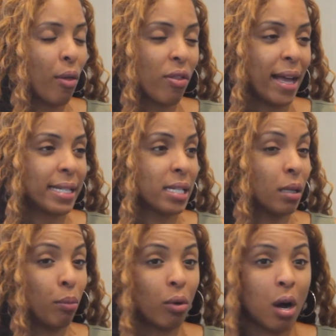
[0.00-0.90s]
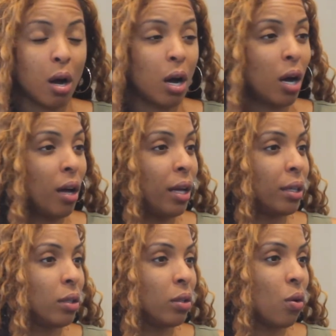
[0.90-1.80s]
whether that's
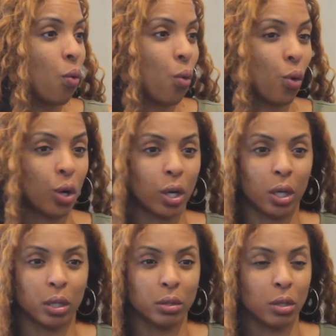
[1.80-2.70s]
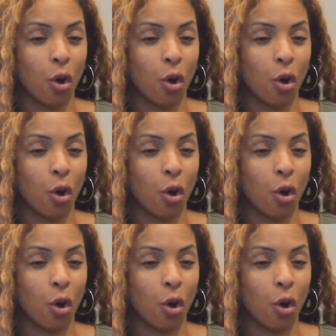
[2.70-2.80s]
LeBron or